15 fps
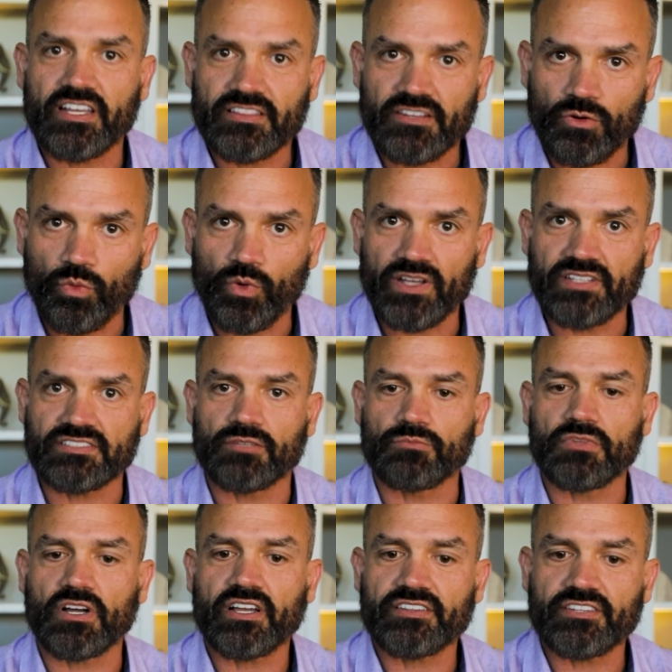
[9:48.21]
at the wisdom,
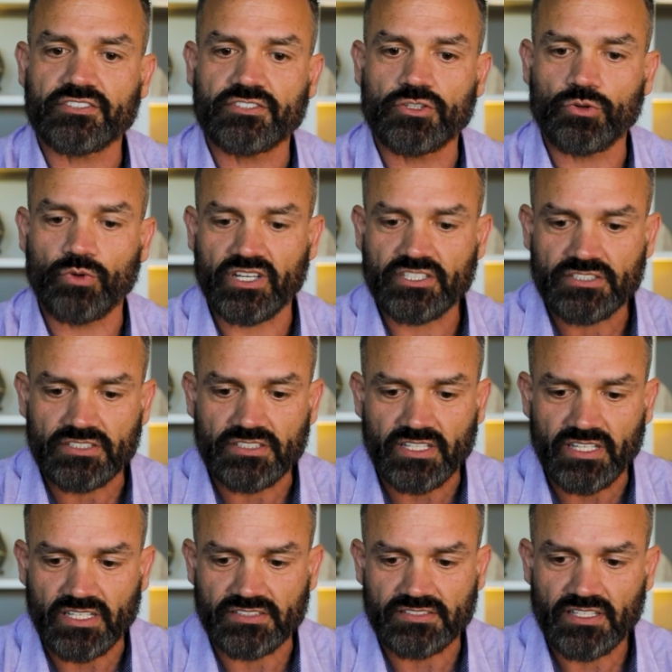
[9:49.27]
look at the tuition
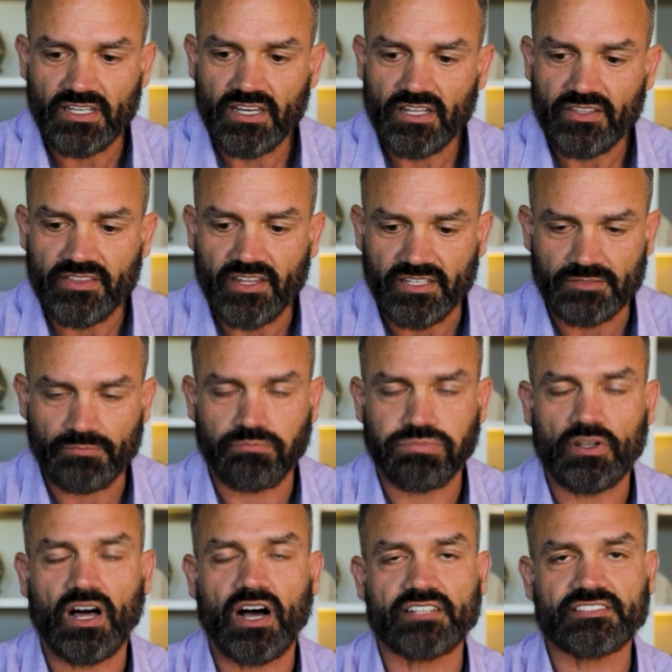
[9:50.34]
that is
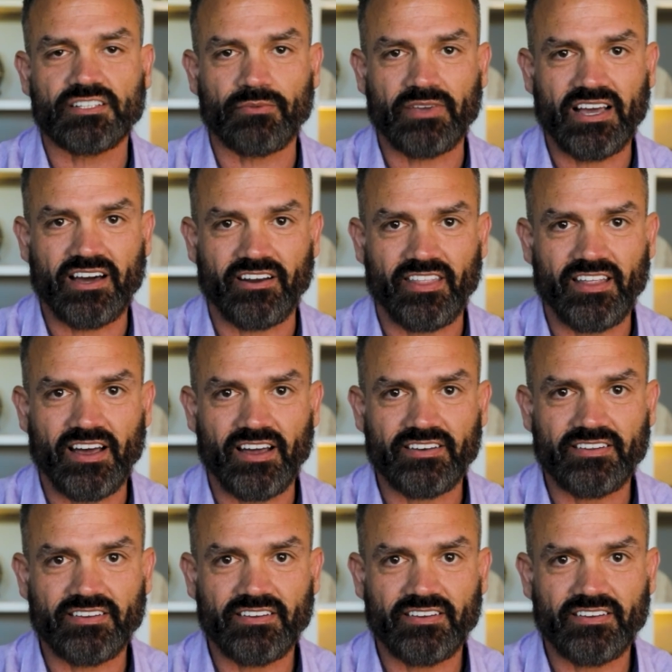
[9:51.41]
blossoming out of that.